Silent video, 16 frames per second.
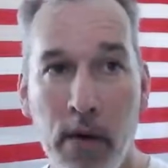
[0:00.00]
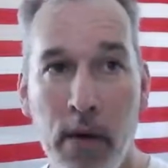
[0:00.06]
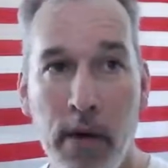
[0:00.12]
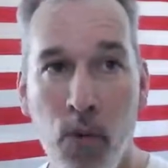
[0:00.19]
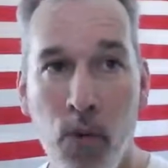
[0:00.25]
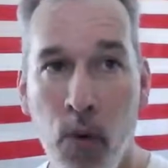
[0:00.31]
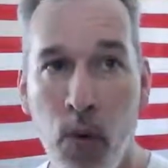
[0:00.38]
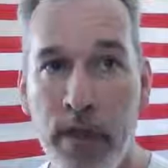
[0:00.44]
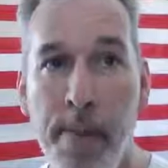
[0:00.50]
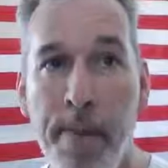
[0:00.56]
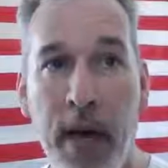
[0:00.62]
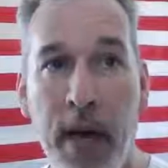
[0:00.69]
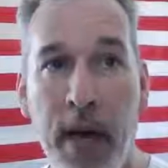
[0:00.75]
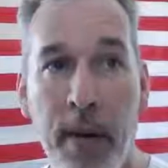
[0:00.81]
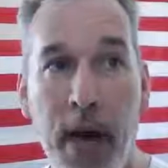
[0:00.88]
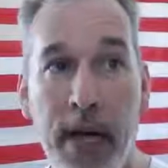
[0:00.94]
It was a
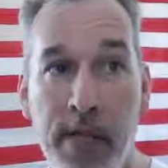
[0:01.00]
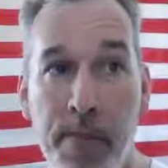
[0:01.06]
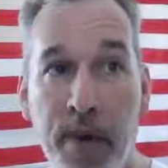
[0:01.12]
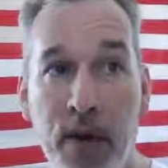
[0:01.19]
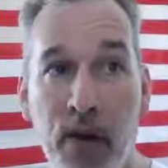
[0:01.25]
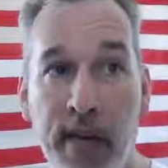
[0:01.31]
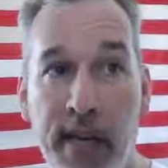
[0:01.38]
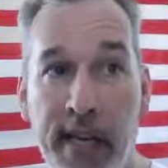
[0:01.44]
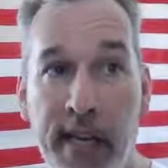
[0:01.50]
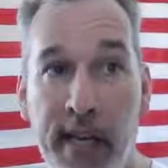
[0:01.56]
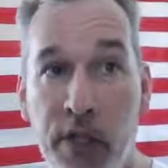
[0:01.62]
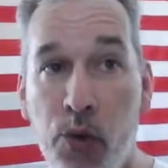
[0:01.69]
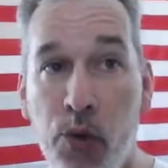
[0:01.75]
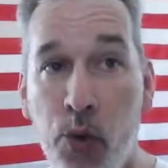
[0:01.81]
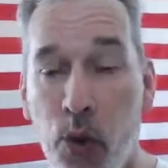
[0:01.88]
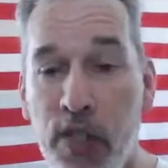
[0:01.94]
big possibility and a
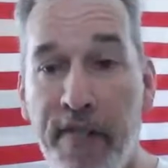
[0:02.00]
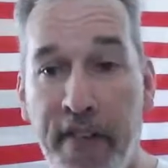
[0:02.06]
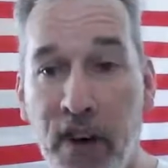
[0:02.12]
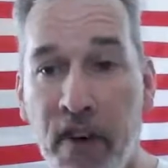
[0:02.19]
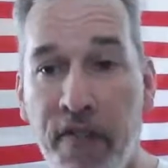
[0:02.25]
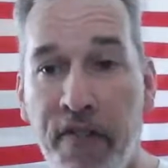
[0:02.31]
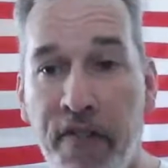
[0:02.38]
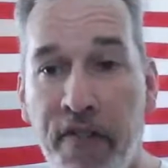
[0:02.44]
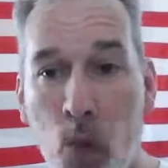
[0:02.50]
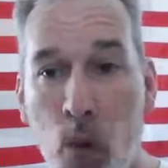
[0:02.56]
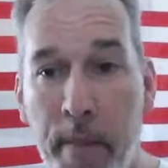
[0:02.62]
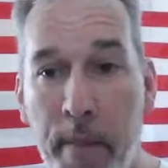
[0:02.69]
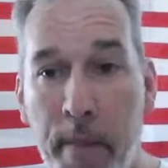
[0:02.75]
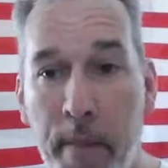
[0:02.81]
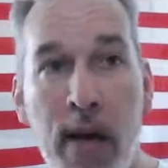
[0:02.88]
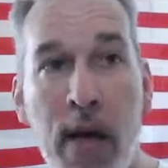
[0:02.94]
source of fear for
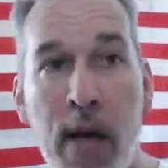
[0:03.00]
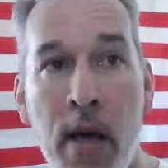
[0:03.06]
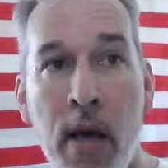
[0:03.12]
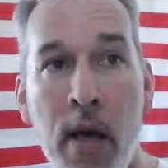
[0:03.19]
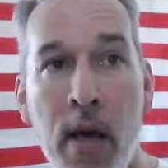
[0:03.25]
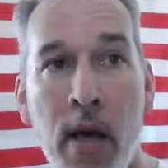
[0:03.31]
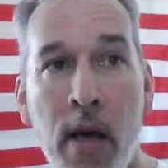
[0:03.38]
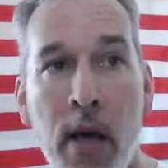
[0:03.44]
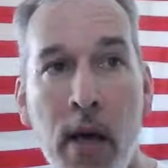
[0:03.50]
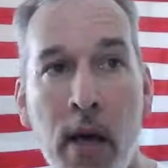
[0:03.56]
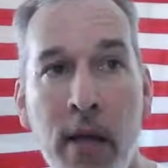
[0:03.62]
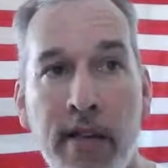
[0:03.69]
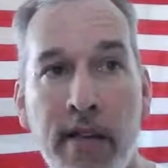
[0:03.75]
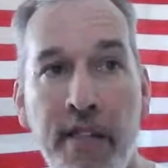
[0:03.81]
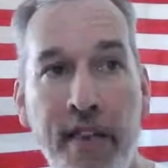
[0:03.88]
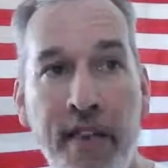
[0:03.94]
women
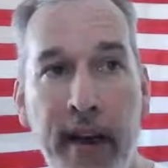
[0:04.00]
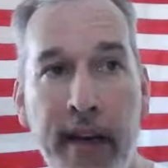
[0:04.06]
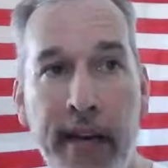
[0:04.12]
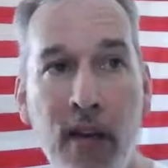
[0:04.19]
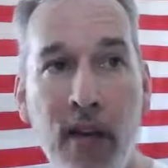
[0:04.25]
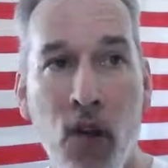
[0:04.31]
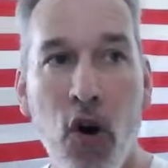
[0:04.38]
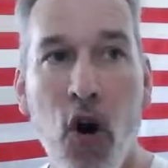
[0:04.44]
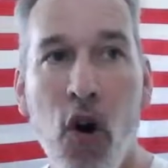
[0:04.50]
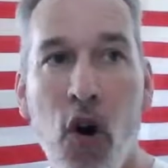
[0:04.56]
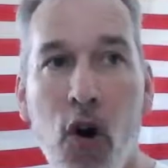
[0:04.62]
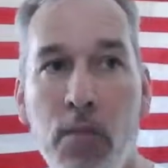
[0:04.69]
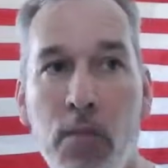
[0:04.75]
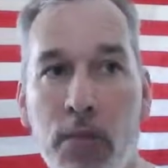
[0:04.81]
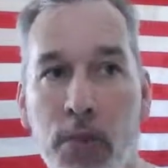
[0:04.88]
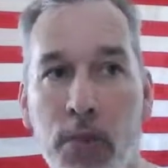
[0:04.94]
defending their
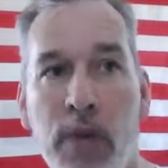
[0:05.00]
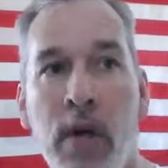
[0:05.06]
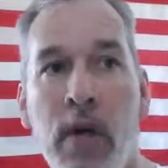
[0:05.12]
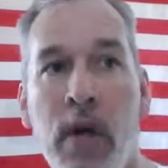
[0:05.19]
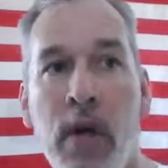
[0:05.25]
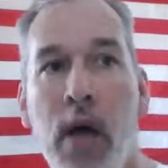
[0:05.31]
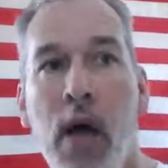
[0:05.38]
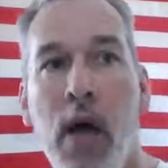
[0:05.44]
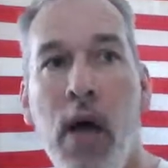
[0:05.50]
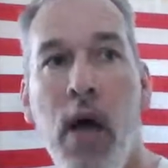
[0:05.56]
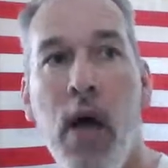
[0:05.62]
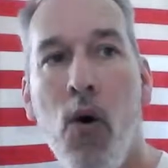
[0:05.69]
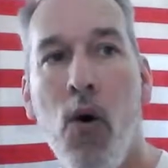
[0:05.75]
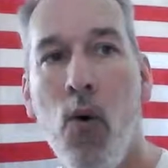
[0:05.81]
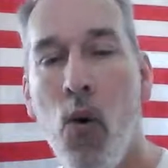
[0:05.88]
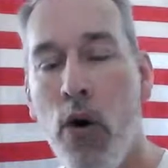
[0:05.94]
homes.
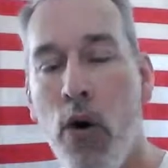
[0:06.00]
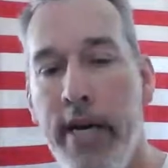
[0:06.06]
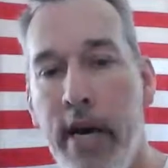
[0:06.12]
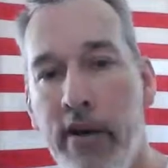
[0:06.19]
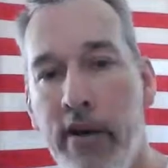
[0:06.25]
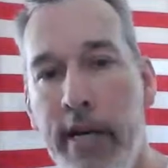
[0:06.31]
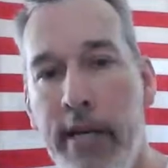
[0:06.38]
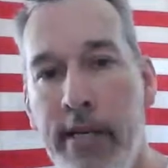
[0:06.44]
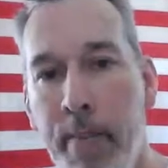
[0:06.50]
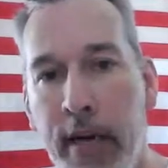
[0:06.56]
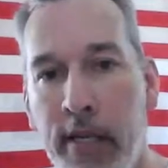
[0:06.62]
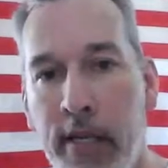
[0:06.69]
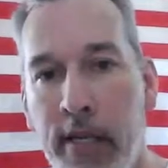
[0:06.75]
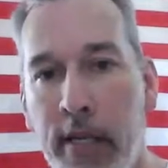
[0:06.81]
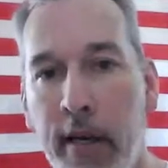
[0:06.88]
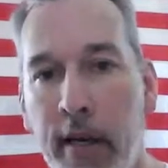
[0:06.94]
Ordinary
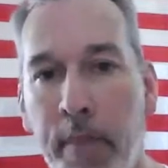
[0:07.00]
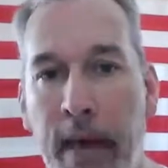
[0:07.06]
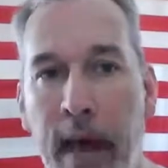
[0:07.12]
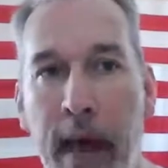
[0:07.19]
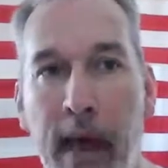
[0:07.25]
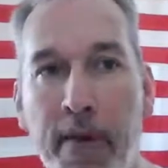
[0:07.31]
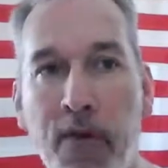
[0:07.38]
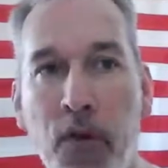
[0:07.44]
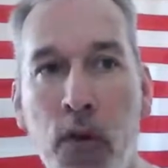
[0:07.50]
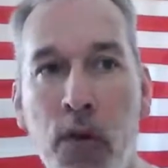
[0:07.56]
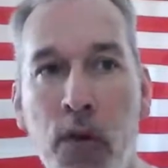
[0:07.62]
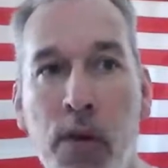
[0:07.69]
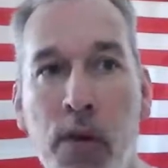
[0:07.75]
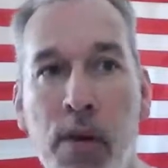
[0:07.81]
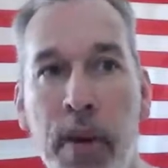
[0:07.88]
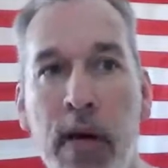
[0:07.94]
domestic
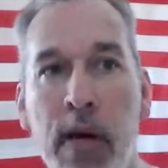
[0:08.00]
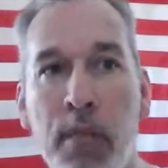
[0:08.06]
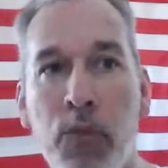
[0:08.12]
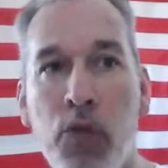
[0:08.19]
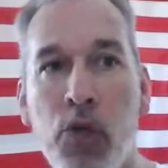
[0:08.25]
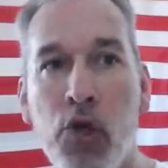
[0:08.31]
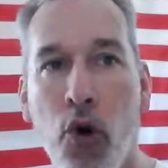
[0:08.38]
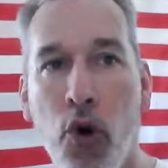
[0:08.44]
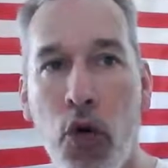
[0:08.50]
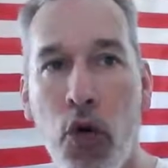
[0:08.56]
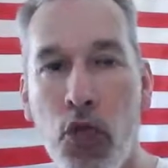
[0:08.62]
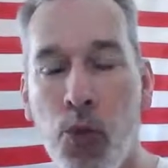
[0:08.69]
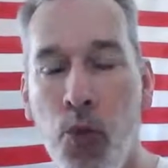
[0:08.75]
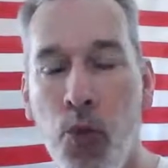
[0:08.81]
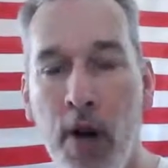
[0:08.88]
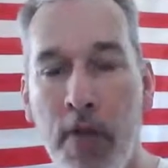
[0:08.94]
behaviors become
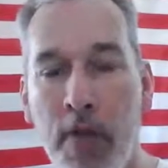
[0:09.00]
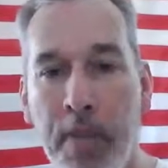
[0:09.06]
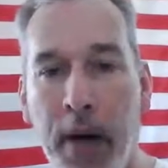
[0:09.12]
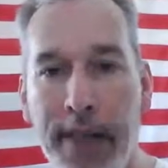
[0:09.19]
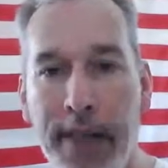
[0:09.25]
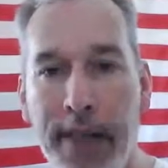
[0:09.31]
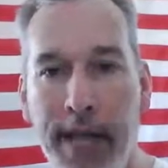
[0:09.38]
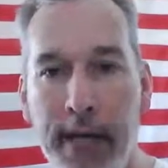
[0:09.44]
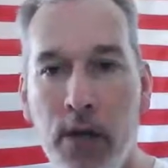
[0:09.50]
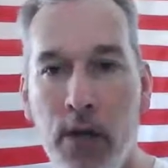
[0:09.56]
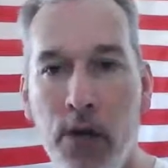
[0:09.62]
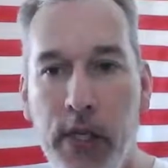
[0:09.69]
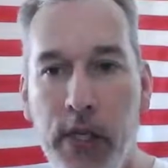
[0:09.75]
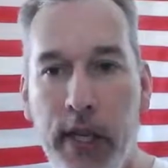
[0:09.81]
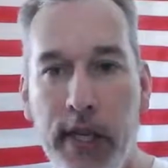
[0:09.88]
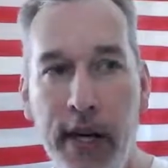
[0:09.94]
charged with political
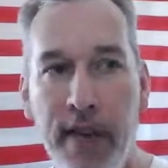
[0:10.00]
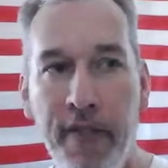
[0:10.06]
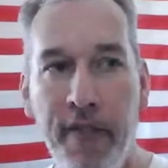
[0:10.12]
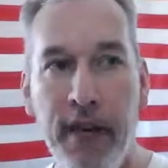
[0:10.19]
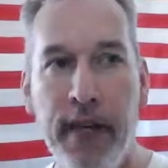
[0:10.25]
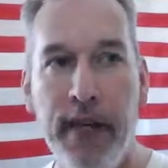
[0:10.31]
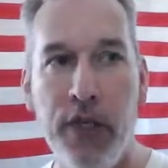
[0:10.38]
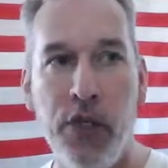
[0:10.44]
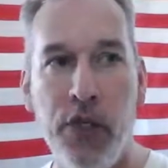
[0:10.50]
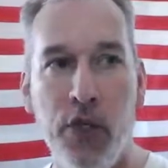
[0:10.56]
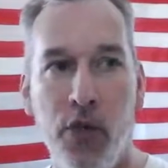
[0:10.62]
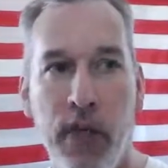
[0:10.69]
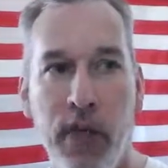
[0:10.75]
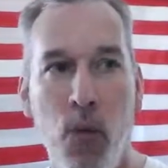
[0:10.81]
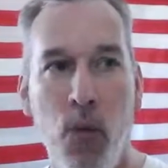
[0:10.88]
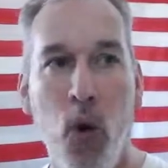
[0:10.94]
significance
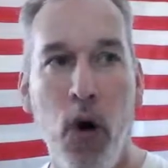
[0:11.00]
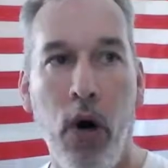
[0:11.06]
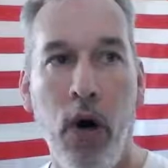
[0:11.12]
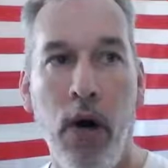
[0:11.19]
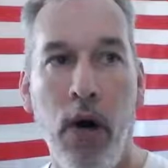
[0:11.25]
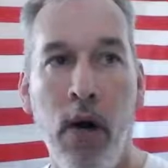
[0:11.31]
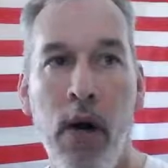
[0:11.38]
during the war.